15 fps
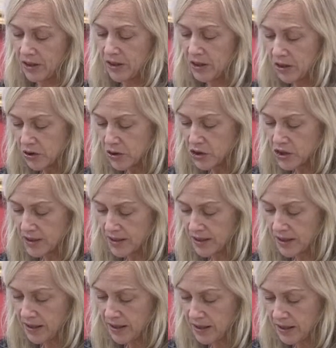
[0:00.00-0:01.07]
No, she
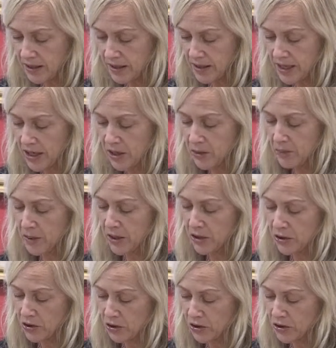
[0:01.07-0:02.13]
said, they are my
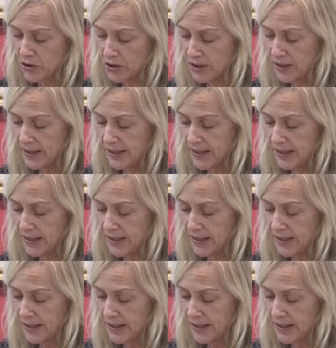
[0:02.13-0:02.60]
girls.